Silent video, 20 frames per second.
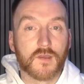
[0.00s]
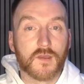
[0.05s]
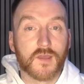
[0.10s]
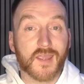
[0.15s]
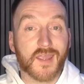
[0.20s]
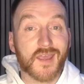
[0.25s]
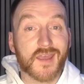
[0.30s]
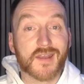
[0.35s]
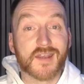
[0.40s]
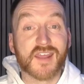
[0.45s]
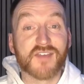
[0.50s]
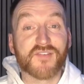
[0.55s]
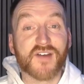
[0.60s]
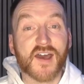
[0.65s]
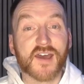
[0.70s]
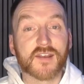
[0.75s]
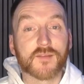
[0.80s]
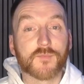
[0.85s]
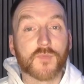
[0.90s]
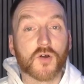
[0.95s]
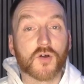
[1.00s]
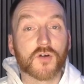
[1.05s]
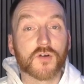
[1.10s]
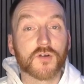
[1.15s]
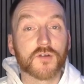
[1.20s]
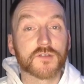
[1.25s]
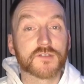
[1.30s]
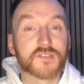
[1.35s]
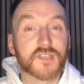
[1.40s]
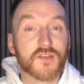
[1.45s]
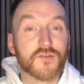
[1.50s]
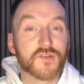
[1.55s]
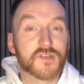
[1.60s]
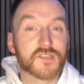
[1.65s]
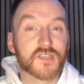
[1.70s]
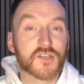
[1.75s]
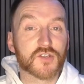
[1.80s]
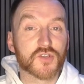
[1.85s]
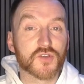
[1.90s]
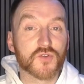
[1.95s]
Again, if I had a more serious
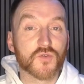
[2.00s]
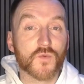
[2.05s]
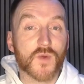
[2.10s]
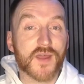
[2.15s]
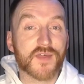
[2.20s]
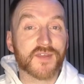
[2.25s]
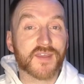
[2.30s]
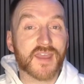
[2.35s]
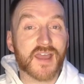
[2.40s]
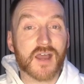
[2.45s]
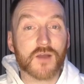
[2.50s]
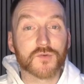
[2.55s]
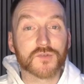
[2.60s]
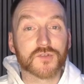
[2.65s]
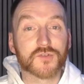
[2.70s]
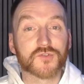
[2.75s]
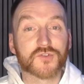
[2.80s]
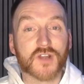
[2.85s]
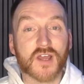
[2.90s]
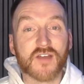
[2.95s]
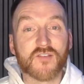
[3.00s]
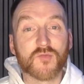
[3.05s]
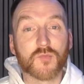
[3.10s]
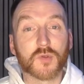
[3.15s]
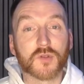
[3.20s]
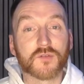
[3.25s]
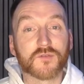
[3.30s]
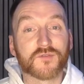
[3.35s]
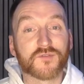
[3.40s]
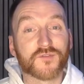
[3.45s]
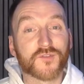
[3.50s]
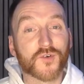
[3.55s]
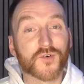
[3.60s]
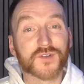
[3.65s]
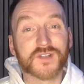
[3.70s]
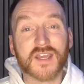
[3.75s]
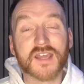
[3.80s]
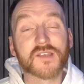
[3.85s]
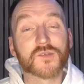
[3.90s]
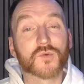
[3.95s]
issue where the car was undrivable, 4
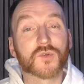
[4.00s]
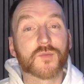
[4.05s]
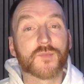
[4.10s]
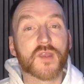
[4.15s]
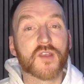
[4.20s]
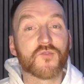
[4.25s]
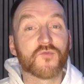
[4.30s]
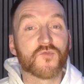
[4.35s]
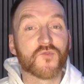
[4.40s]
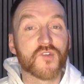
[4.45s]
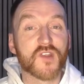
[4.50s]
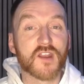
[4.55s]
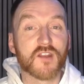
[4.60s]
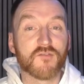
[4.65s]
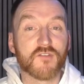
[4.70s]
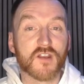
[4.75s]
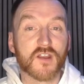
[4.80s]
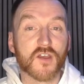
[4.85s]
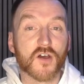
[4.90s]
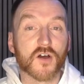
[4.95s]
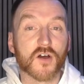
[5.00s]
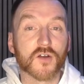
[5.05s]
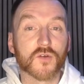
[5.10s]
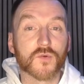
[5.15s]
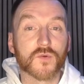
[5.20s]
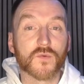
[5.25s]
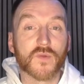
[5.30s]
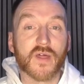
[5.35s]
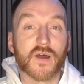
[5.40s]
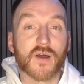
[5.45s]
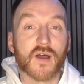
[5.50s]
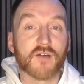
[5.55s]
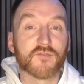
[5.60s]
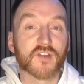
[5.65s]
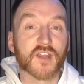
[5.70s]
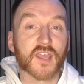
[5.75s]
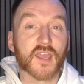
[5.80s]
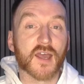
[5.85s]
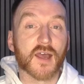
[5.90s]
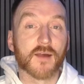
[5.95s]
days would have been really, really awkward without having
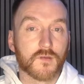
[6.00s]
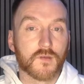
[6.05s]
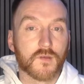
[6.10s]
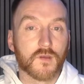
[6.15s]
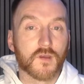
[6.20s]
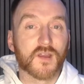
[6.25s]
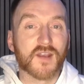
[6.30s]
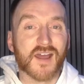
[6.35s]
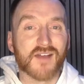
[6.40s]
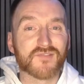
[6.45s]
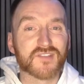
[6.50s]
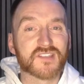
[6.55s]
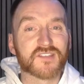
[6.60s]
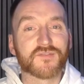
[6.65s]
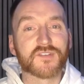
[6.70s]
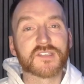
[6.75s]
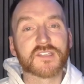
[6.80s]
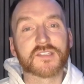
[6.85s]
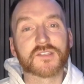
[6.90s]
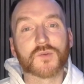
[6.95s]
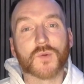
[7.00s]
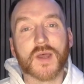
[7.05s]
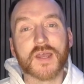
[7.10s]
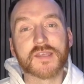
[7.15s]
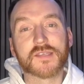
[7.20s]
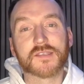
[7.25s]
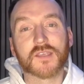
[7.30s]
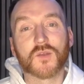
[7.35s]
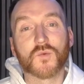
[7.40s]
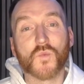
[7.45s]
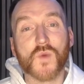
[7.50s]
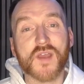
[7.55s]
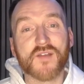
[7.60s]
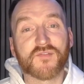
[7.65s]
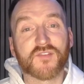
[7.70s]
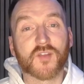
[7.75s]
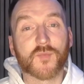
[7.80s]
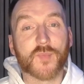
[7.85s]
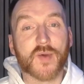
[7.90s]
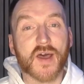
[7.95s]
a car. And having to visit twice and wait
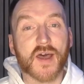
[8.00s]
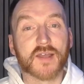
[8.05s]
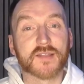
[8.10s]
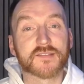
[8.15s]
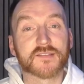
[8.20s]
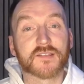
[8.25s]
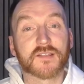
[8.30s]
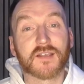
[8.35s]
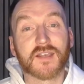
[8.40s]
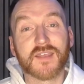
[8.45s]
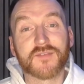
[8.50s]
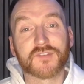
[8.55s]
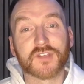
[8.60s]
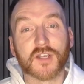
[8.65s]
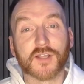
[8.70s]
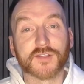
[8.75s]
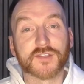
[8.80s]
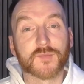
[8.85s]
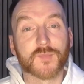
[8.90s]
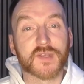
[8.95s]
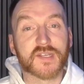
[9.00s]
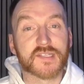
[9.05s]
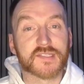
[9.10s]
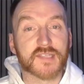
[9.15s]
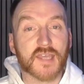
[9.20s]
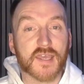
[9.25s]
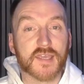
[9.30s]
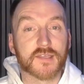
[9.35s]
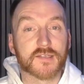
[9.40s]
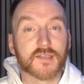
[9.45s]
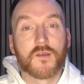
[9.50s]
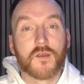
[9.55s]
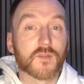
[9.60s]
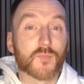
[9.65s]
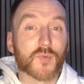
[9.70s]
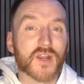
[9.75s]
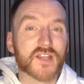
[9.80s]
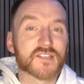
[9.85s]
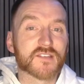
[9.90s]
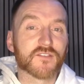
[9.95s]
for the parts leaves a lot to be desired. The
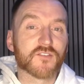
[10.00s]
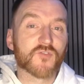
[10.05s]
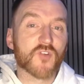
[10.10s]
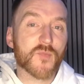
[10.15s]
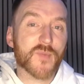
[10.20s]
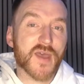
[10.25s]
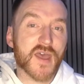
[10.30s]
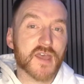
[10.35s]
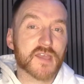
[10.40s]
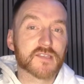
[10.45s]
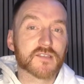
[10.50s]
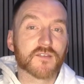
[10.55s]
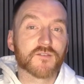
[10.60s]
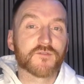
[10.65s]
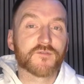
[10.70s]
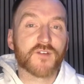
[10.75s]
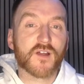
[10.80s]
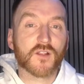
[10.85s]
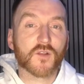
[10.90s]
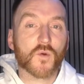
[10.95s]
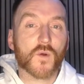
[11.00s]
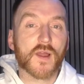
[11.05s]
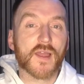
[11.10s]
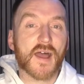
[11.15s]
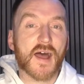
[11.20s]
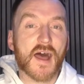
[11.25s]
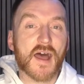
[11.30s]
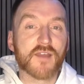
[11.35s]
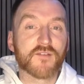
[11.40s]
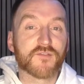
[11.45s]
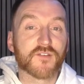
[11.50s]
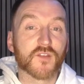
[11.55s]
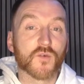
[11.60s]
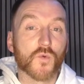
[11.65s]
price of the repairs felt quite high for the